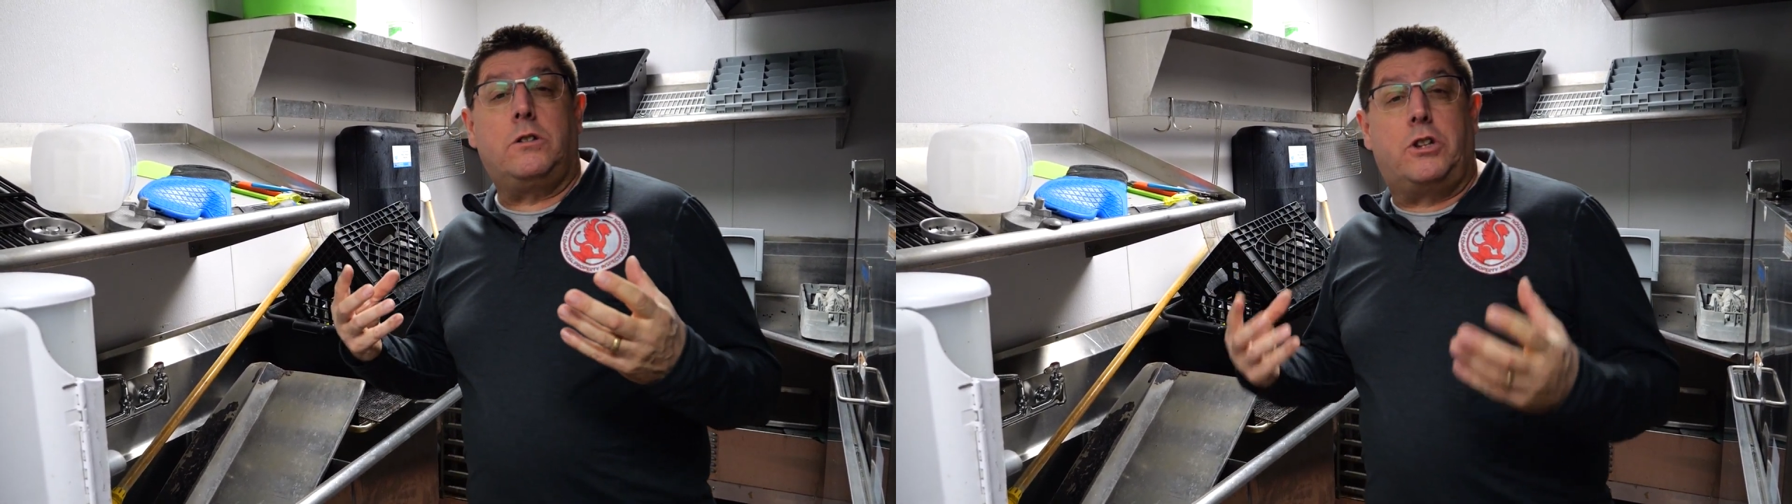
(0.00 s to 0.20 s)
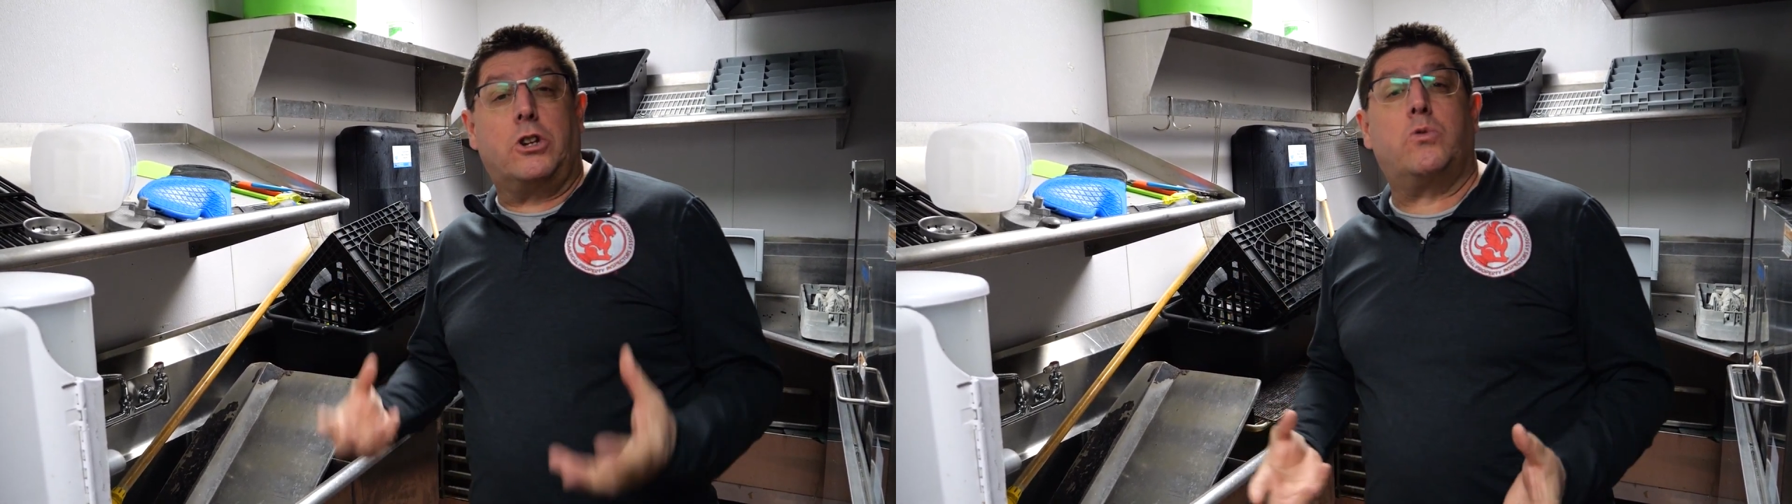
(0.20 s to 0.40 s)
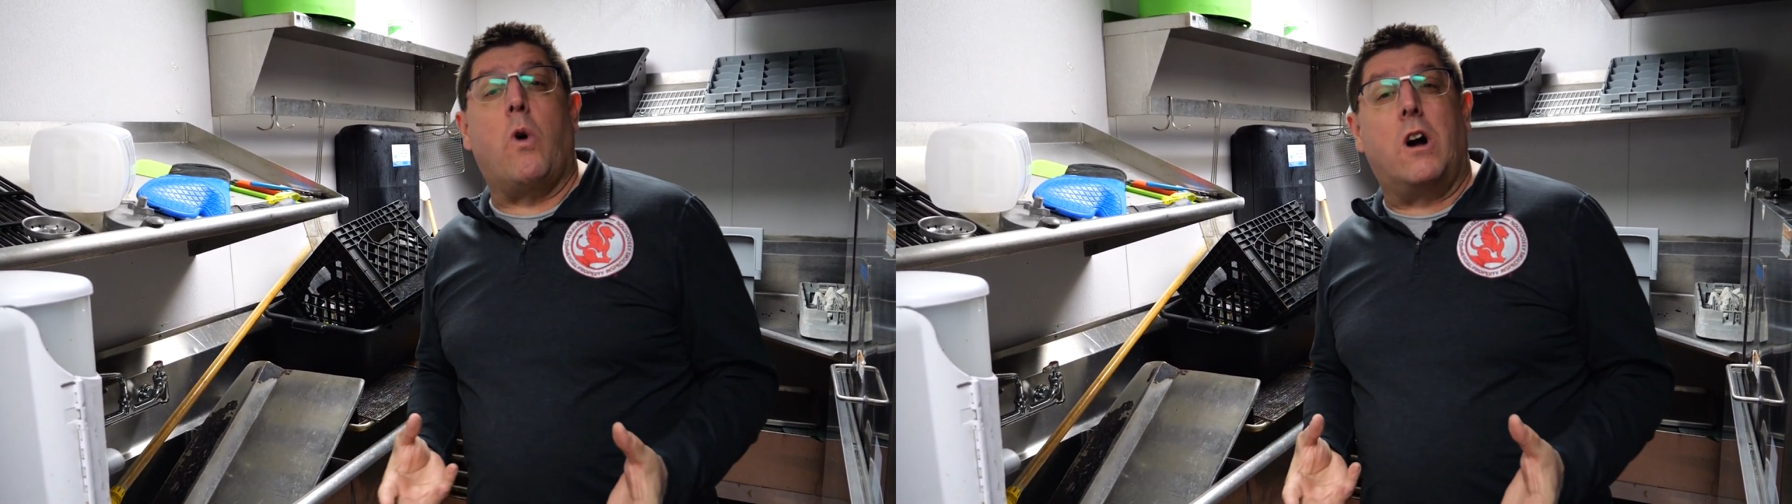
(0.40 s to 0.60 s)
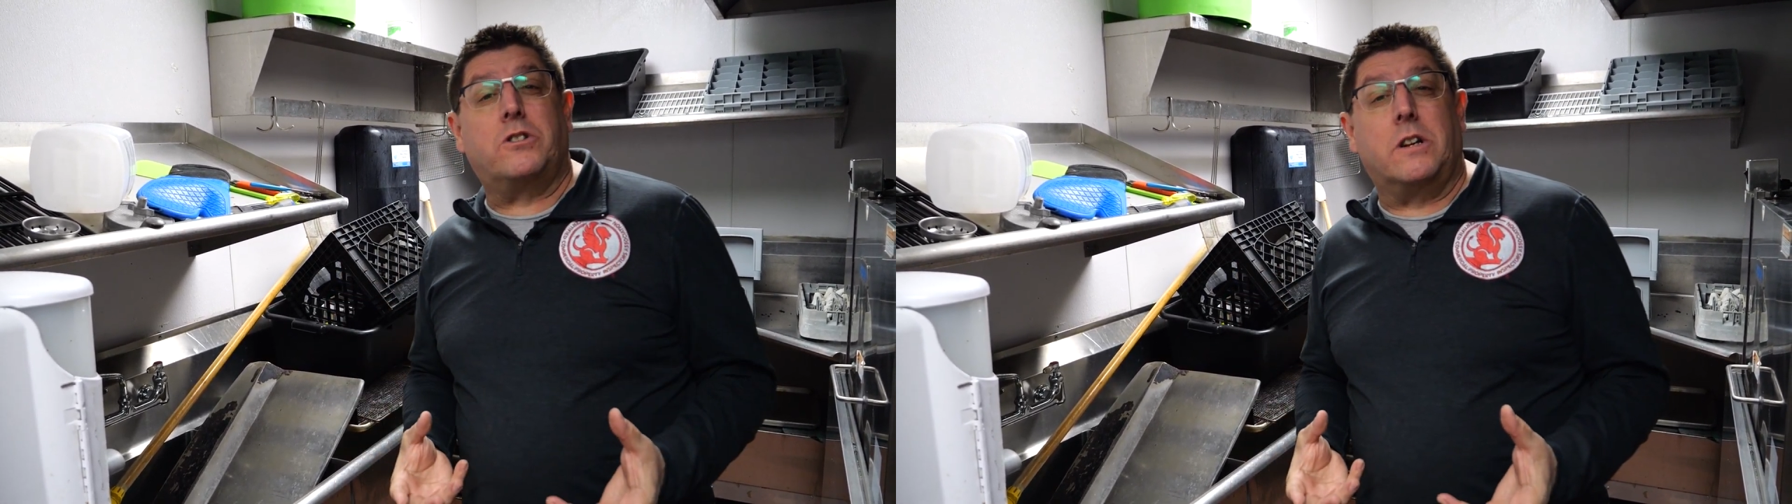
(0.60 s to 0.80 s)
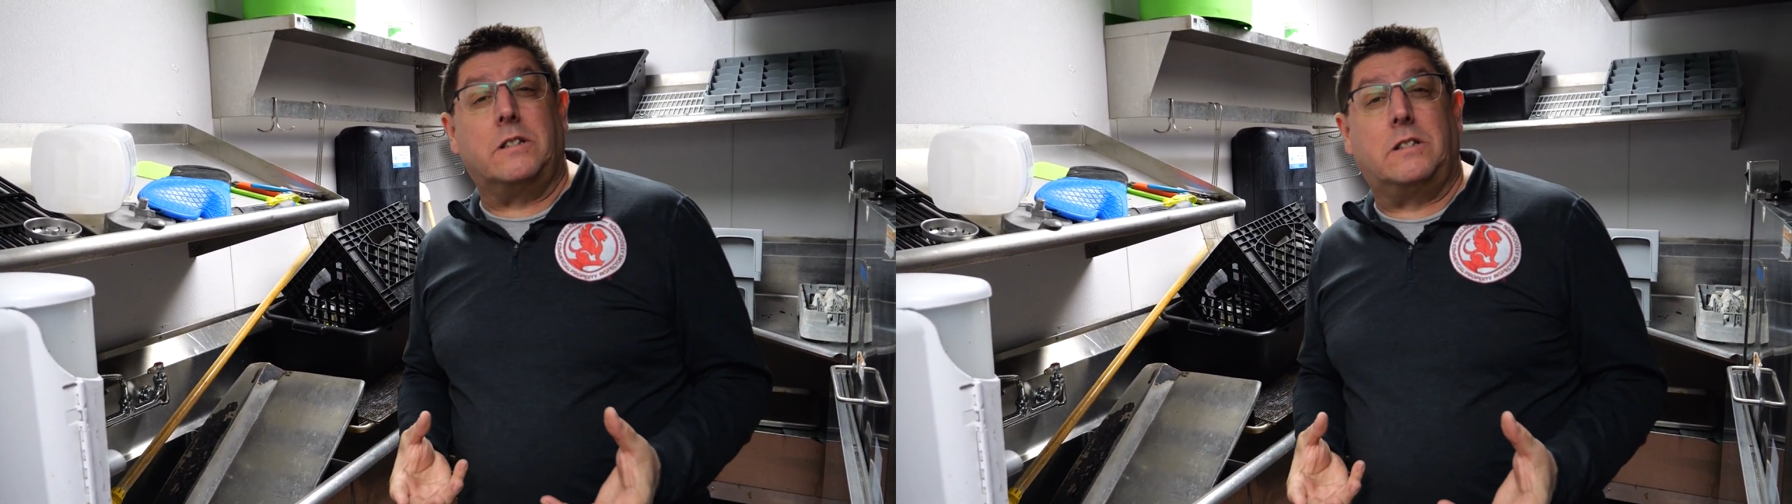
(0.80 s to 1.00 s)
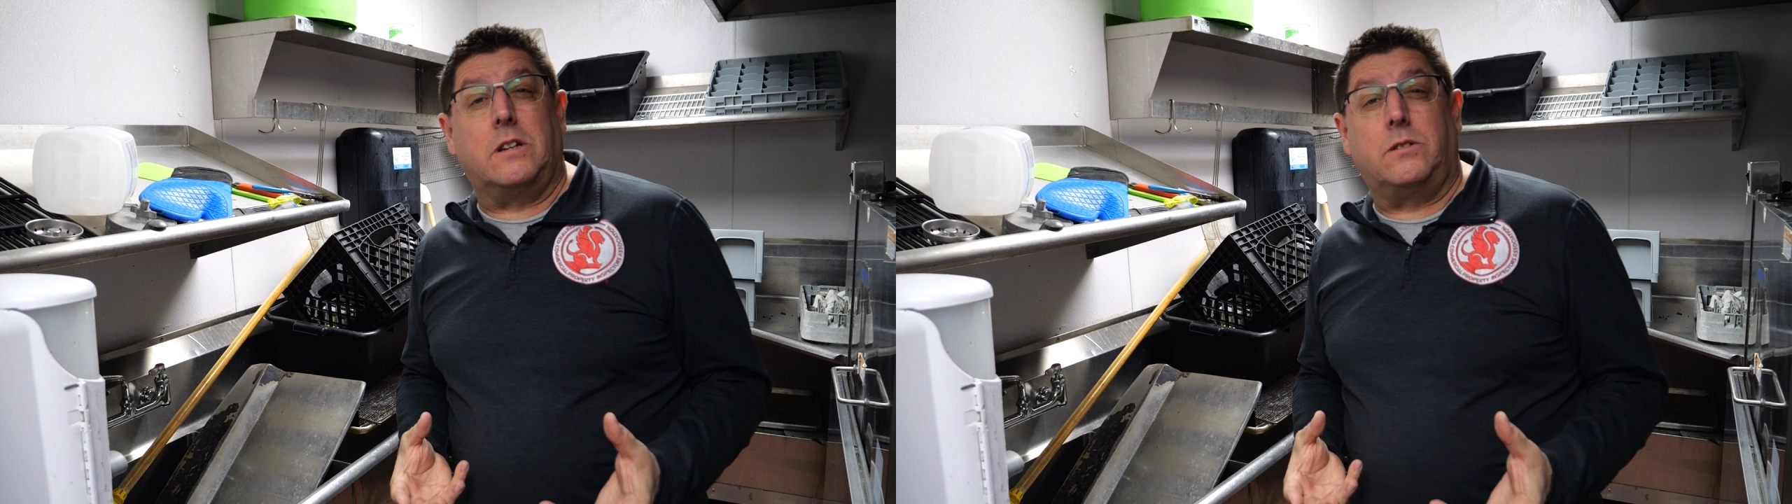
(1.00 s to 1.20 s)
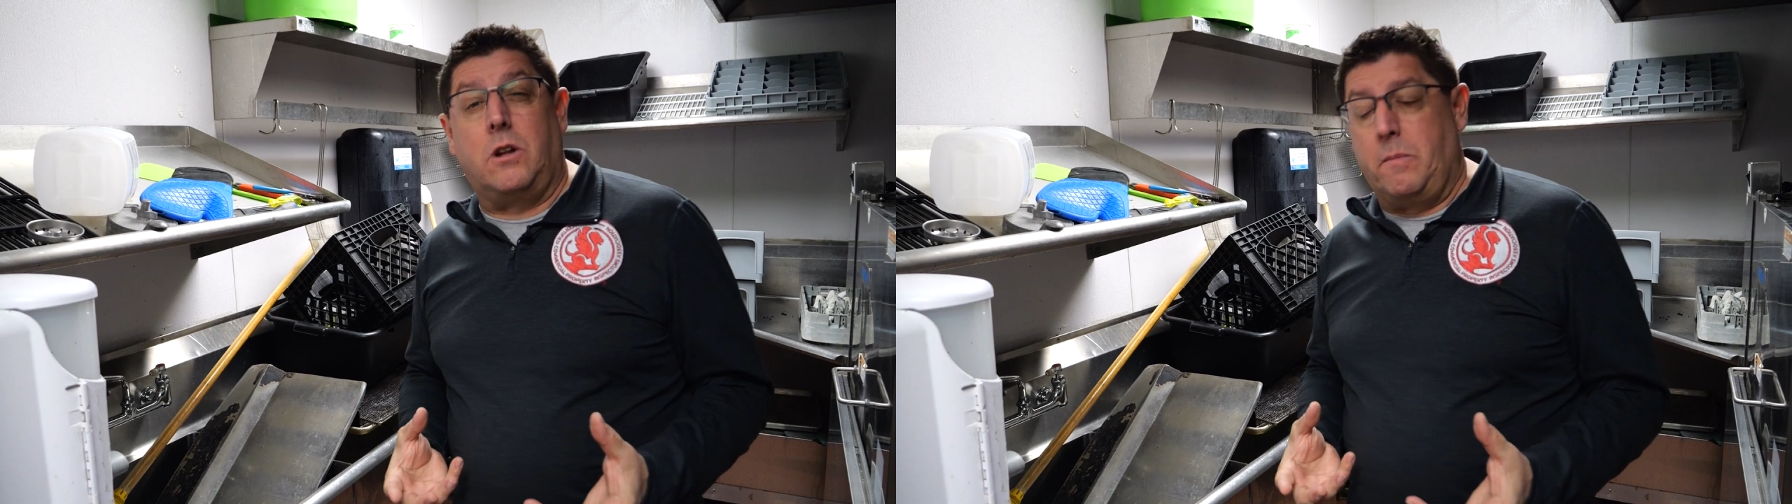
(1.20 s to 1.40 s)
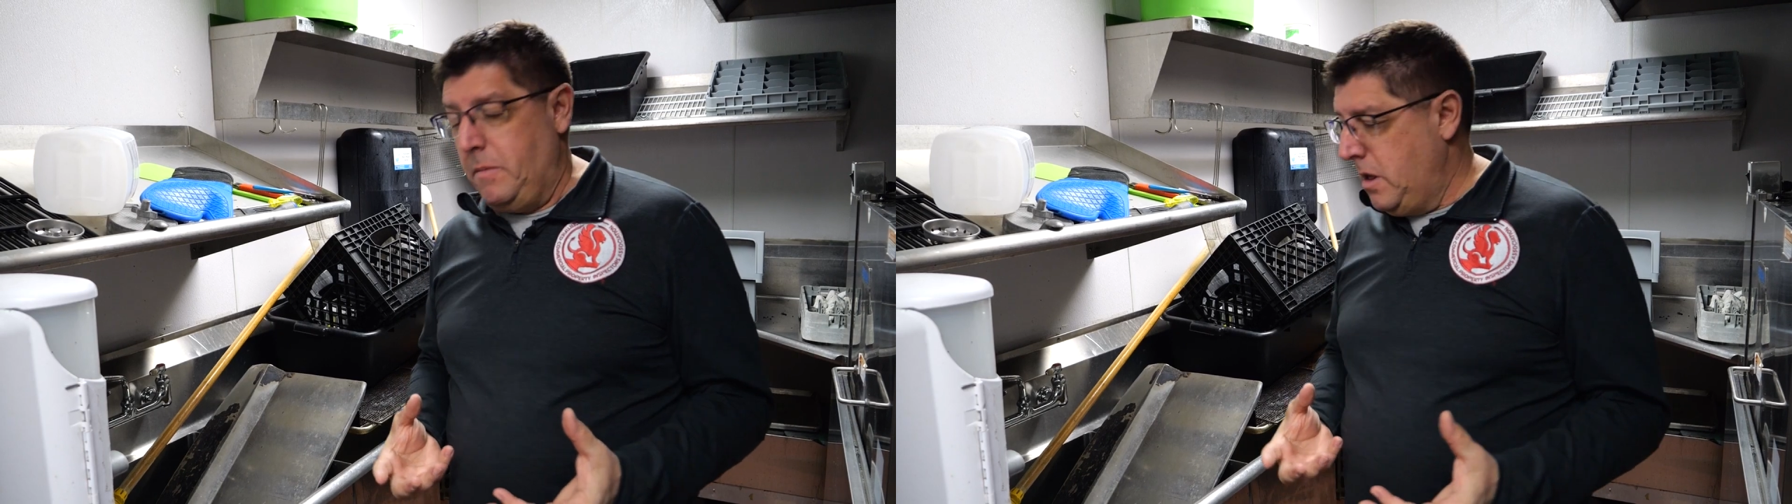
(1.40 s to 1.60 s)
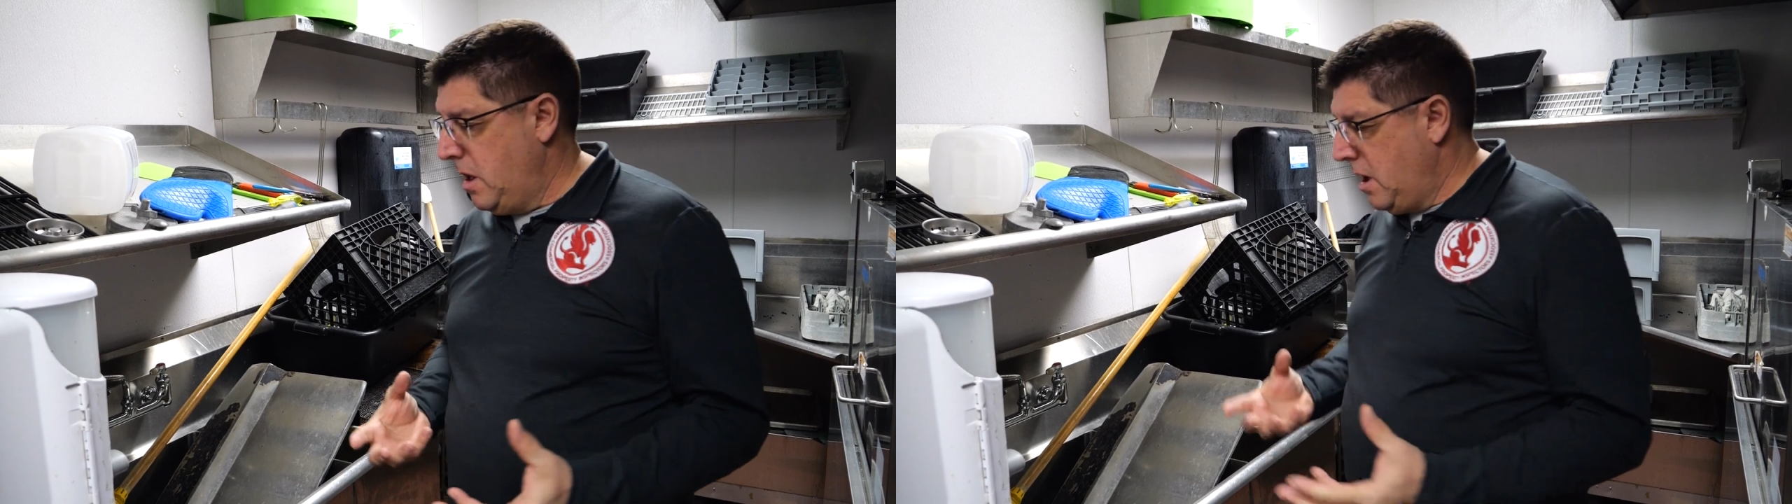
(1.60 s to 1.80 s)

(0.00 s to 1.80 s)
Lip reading: dishwashing system,